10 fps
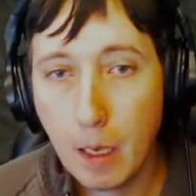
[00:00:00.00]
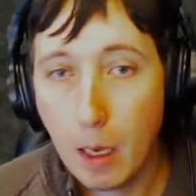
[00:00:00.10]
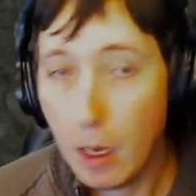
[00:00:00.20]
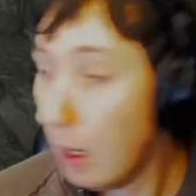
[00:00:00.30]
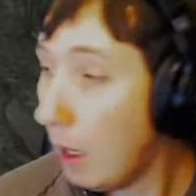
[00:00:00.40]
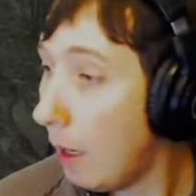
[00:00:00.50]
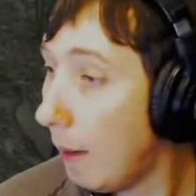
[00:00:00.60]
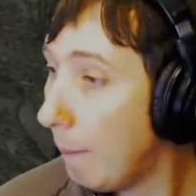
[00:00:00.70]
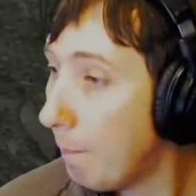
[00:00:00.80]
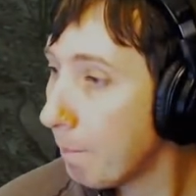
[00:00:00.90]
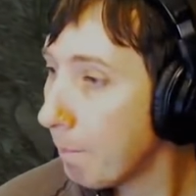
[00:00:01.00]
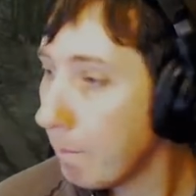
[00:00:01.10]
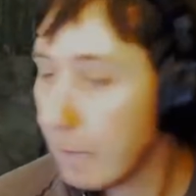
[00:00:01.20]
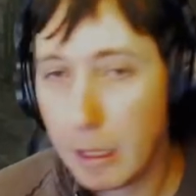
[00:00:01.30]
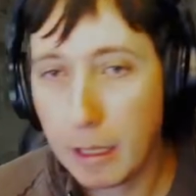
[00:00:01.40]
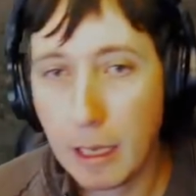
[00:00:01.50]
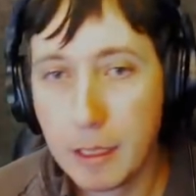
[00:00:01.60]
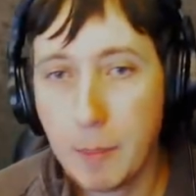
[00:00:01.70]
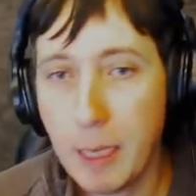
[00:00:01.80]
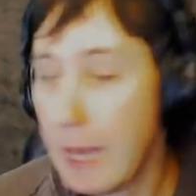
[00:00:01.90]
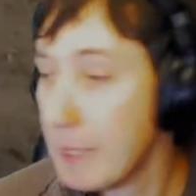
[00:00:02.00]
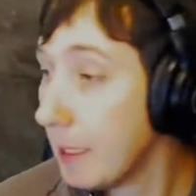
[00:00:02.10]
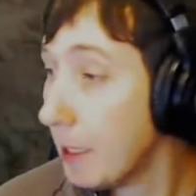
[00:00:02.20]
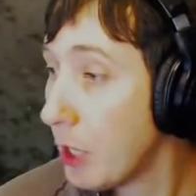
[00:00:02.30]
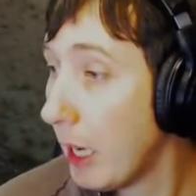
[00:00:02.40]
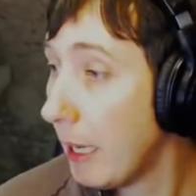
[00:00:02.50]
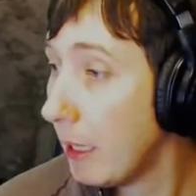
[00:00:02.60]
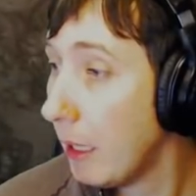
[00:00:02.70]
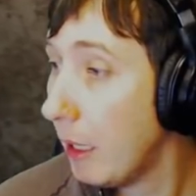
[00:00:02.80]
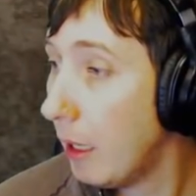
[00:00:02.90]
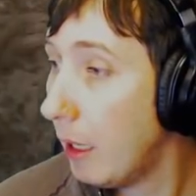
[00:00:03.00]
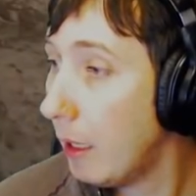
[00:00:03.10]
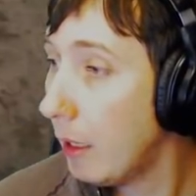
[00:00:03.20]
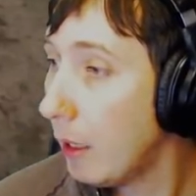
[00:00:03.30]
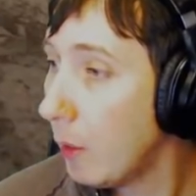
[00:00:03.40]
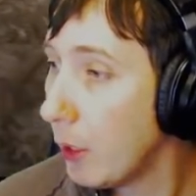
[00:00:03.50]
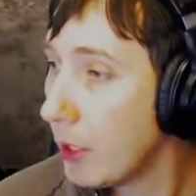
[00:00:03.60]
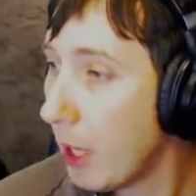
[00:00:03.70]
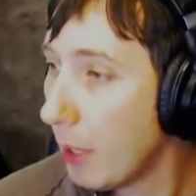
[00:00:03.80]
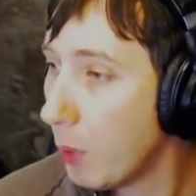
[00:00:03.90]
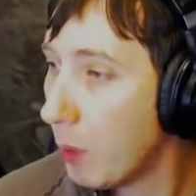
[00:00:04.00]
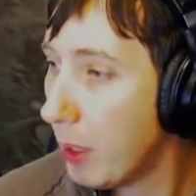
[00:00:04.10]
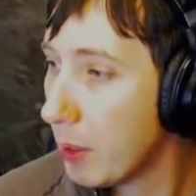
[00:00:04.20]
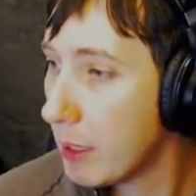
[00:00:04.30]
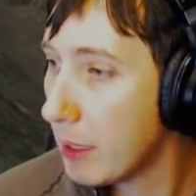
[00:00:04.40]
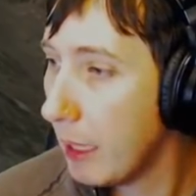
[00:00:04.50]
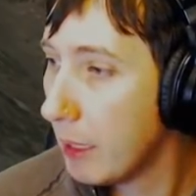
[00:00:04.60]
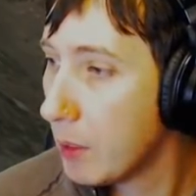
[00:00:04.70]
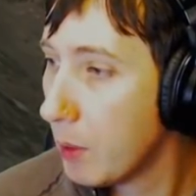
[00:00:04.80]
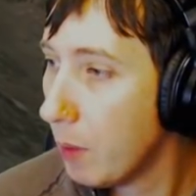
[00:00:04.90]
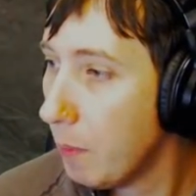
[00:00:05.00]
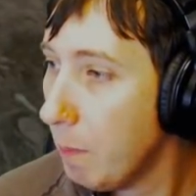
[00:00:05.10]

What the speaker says: I got somebody asking in the chat, will you talk more about Sandstorm?